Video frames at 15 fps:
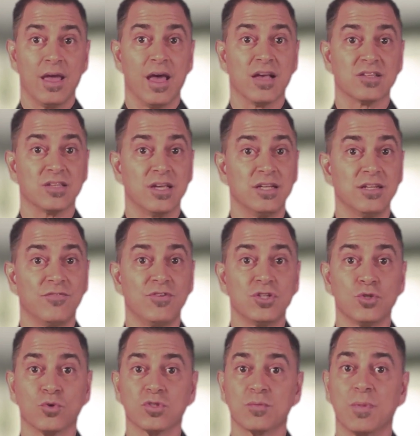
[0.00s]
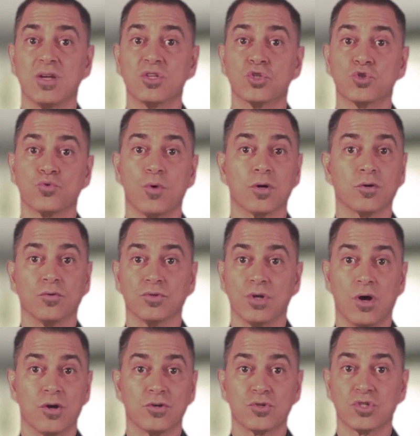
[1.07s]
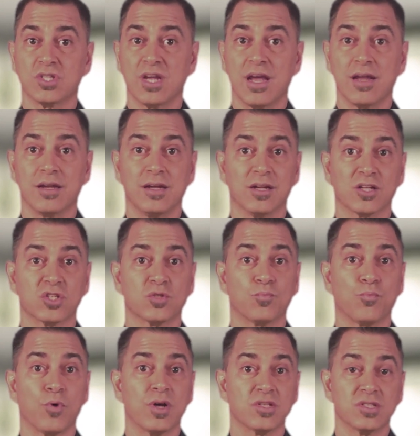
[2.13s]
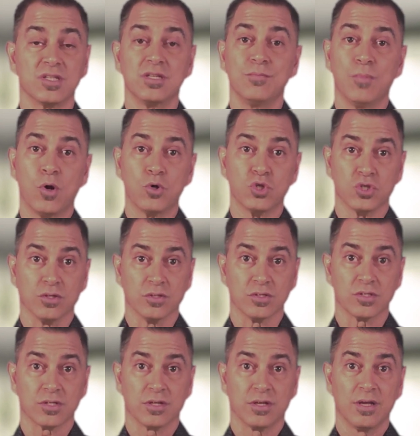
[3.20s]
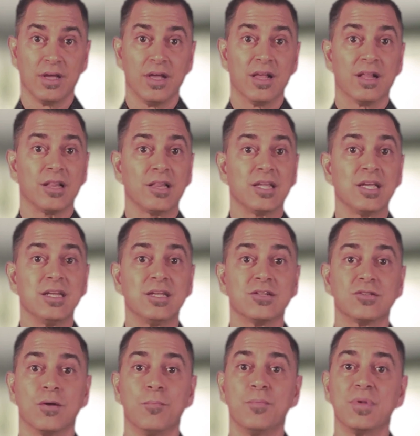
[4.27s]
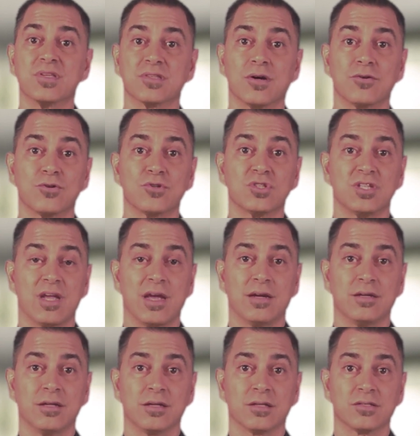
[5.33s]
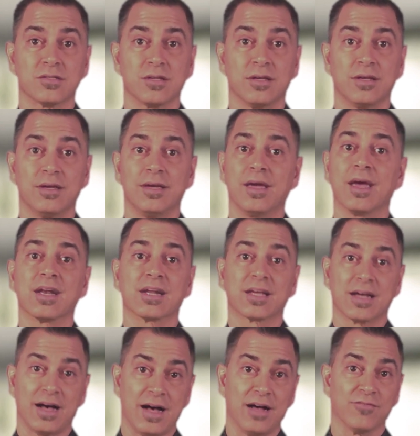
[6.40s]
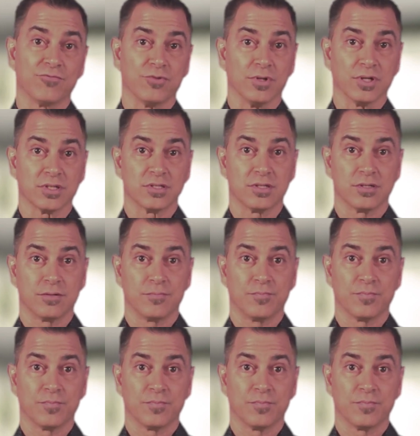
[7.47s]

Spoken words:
as individuals may struggle to understand and express emotions, leading to misunderstandings and conflict.